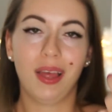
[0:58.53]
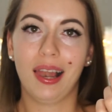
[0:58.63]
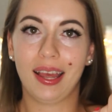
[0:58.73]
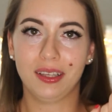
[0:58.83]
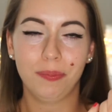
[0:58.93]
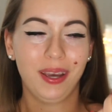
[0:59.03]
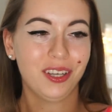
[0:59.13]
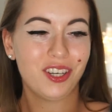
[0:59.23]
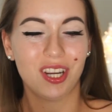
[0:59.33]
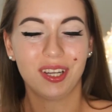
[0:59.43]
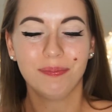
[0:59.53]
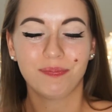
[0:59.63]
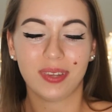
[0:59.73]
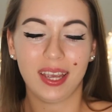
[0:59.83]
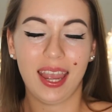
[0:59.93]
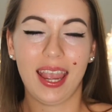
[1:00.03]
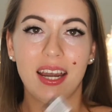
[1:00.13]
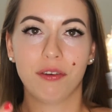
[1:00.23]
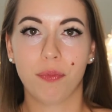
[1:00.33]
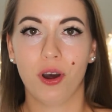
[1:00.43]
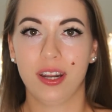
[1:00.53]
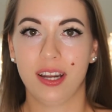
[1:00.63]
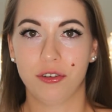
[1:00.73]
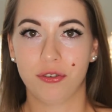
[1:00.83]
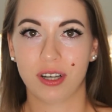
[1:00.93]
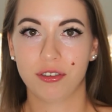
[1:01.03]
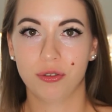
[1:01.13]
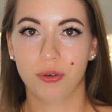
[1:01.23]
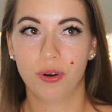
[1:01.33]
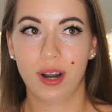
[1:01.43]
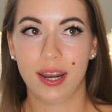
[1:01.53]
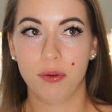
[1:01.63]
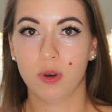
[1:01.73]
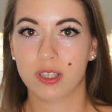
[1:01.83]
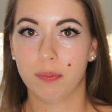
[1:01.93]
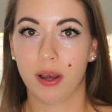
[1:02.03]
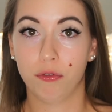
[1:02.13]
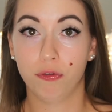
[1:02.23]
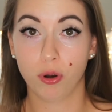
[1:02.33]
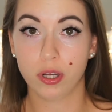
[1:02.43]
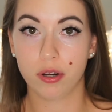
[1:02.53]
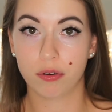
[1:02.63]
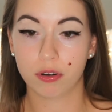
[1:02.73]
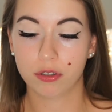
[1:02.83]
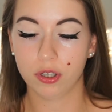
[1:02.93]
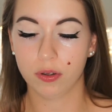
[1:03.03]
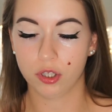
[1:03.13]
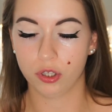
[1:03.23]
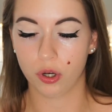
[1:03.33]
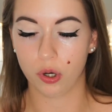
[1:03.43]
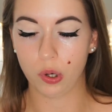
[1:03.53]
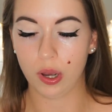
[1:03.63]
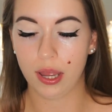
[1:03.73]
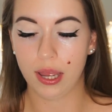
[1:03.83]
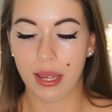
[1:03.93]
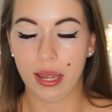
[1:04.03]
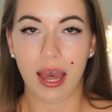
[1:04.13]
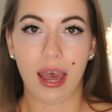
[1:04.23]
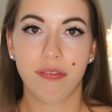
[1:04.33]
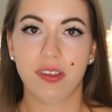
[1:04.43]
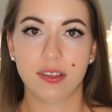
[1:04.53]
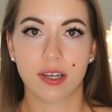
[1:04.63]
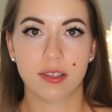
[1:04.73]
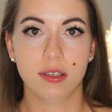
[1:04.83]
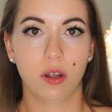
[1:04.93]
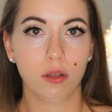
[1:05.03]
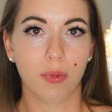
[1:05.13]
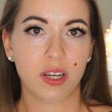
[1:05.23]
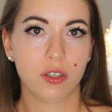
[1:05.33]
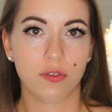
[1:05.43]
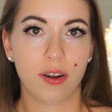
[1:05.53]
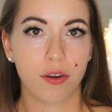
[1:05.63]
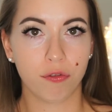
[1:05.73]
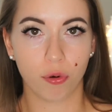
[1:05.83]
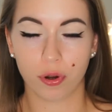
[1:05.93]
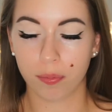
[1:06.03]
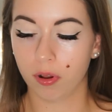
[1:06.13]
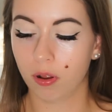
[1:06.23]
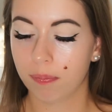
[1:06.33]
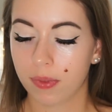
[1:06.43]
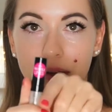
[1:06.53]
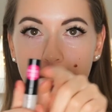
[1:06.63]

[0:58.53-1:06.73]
I like the packaging, and I bought it at the drugstore and it was about €4, so I think that's not much. It's very affordable.